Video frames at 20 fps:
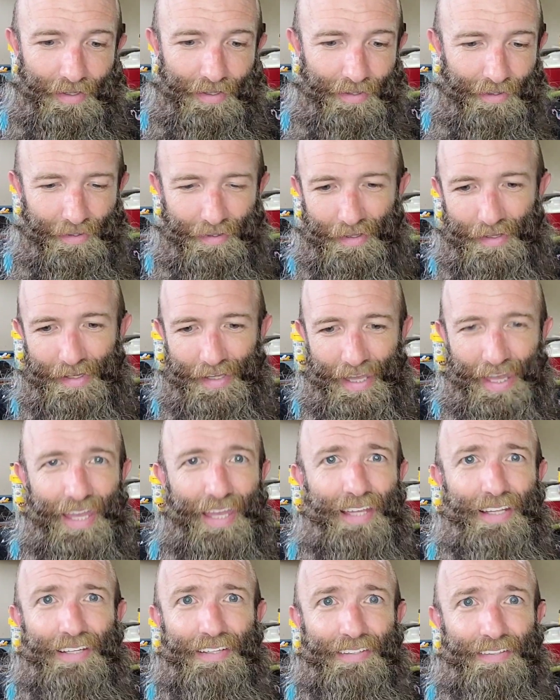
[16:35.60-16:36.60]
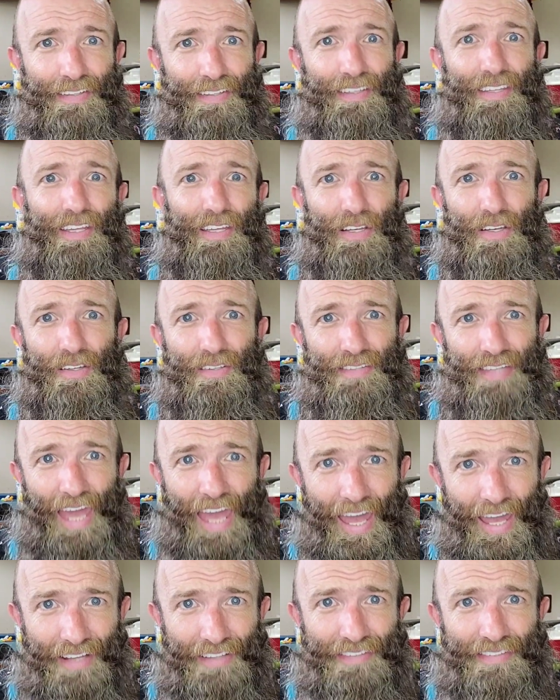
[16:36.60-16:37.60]
and get
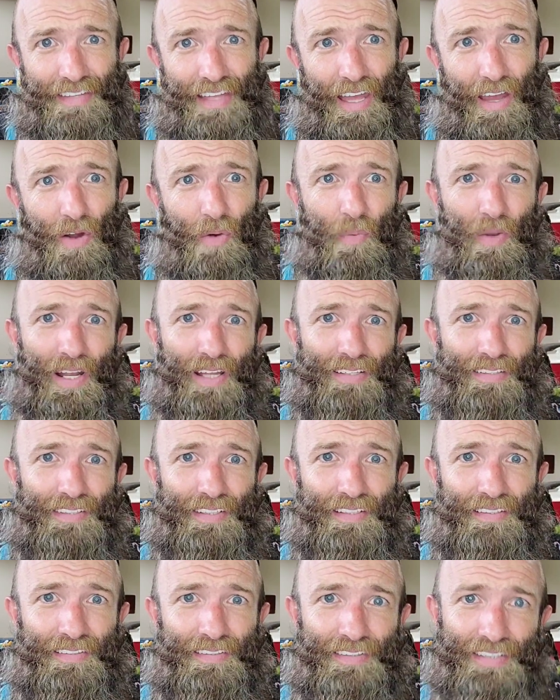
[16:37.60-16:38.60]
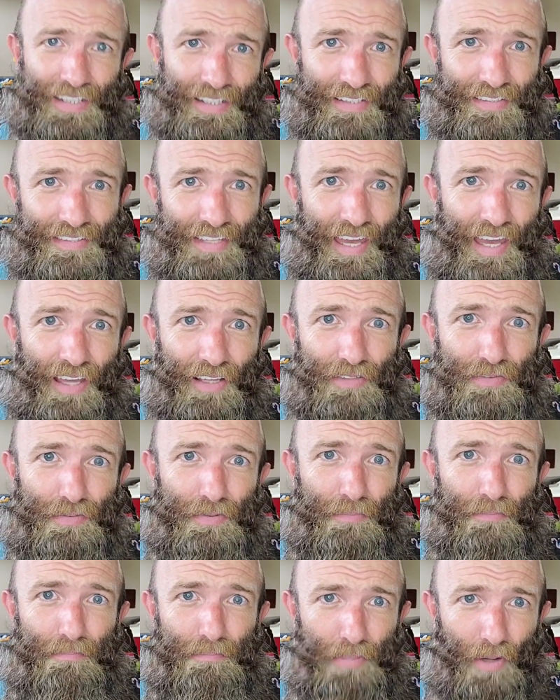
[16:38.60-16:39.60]
tags now when I didn't need tags
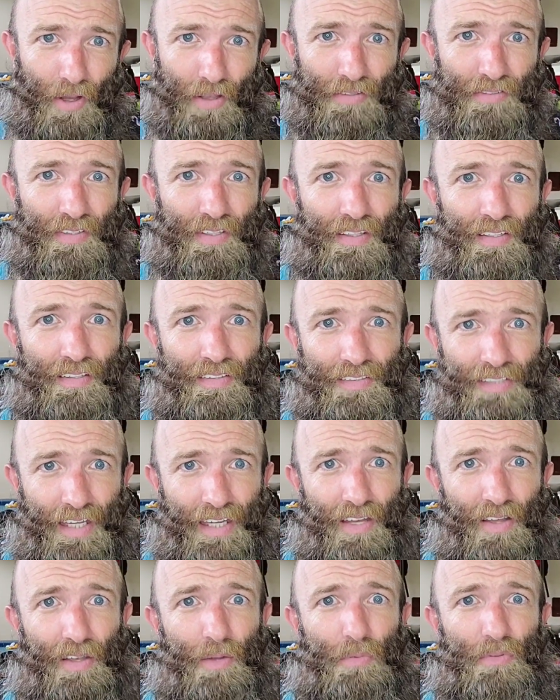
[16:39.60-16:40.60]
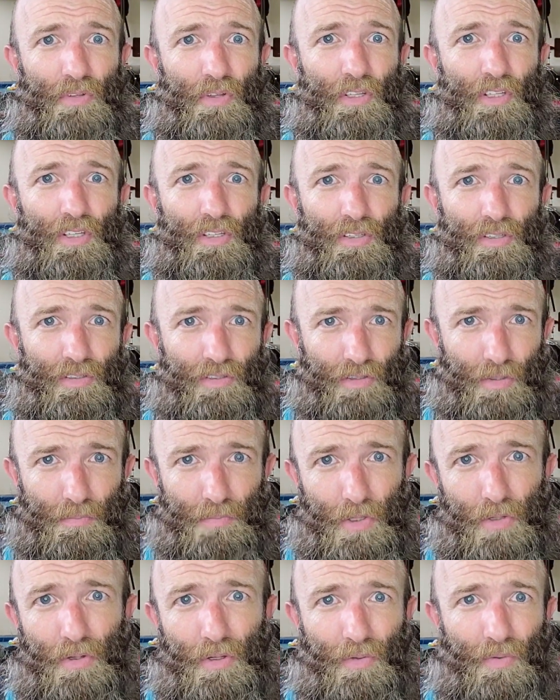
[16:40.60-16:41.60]
from Boston down. I was on a
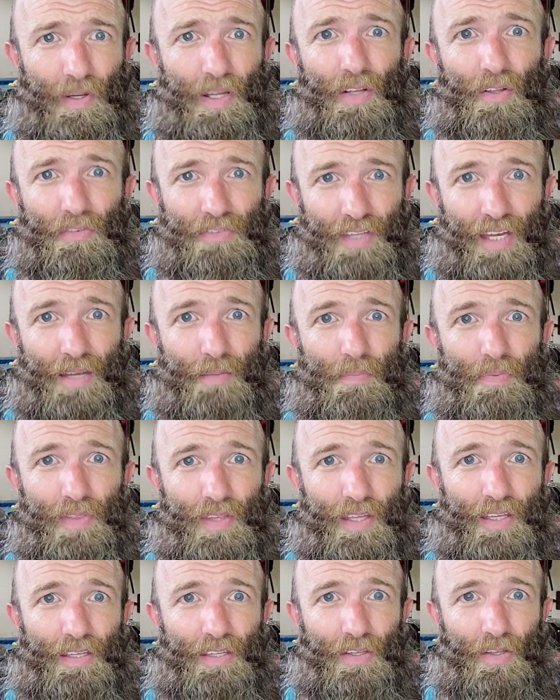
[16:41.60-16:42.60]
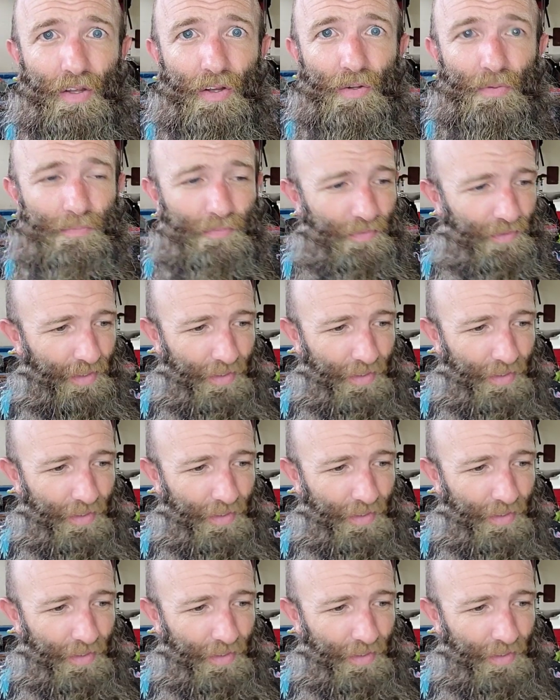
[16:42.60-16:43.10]
commuter rail type thing, you know,